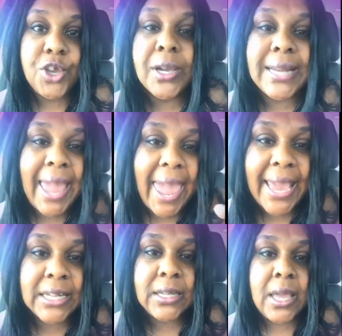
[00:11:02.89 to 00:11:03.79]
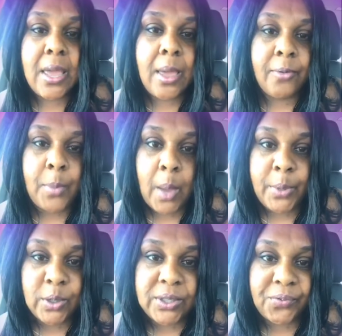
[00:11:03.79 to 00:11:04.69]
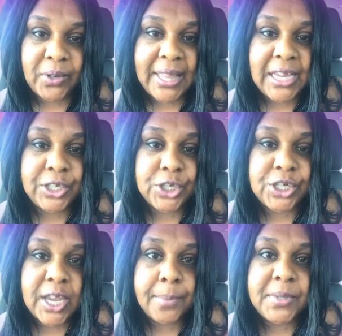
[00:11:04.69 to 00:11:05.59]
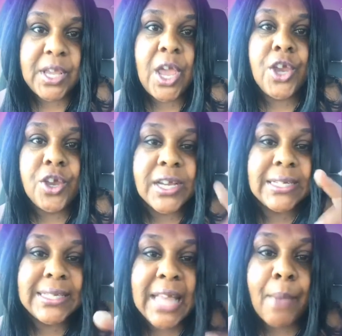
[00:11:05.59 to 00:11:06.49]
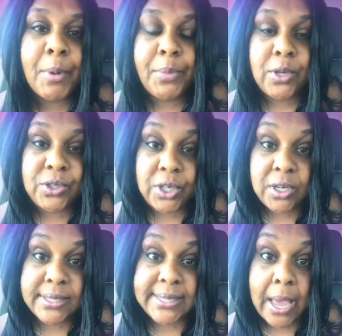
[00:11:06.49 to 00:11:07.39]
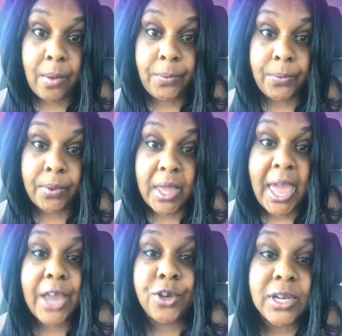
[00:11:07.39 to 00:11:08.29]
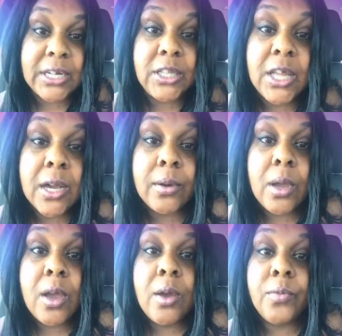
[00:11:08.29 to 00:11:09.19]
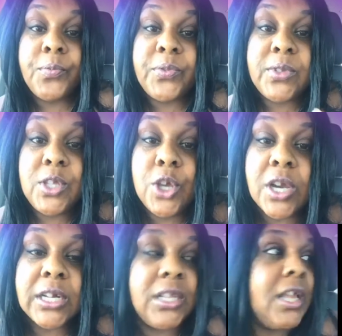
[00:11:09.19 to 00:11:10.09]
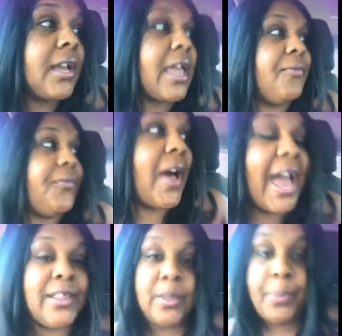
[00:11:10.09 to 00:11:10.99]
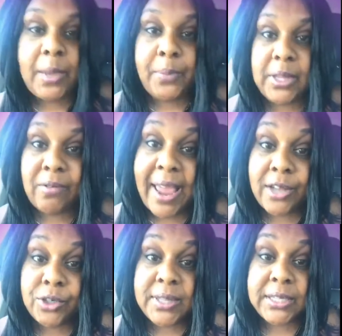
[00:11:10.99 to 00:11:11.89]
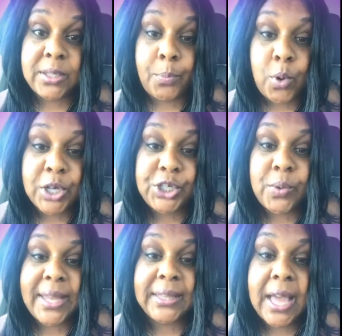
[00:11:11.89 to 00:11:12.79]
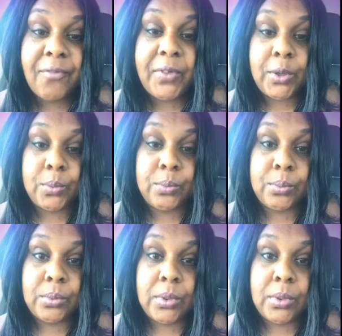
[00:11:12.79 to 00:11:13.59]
You're going to end abusive relationships. You're going to stop abusing yourself, and you're going to look and find the people around you that support you and love you.